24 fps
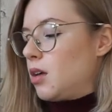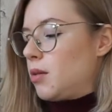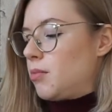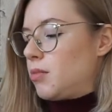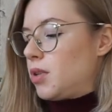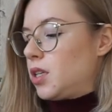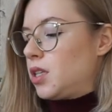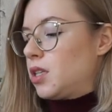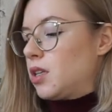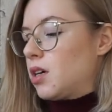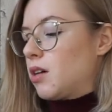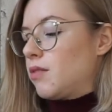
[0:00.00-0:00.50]

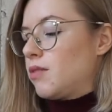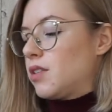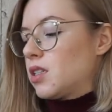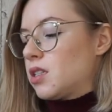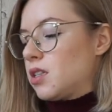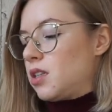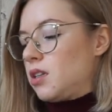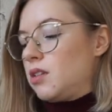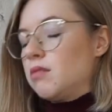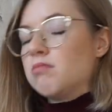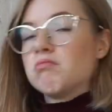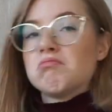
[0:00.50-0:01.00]
but
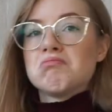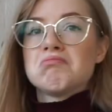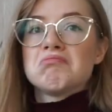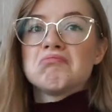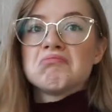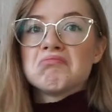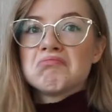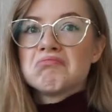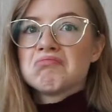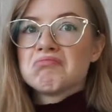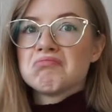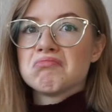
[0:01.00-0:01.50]
obviously
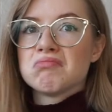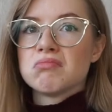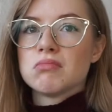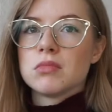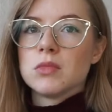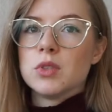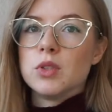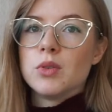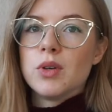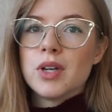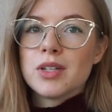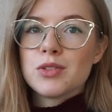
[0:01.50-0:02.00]

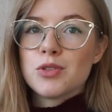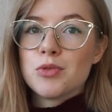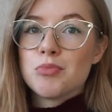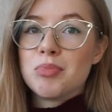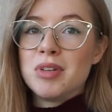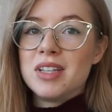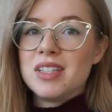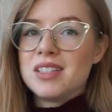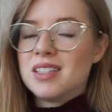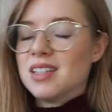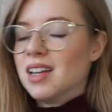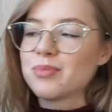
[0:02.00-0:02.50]
do as you
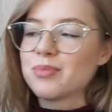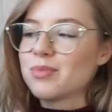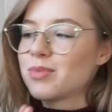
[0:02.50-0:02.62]
please.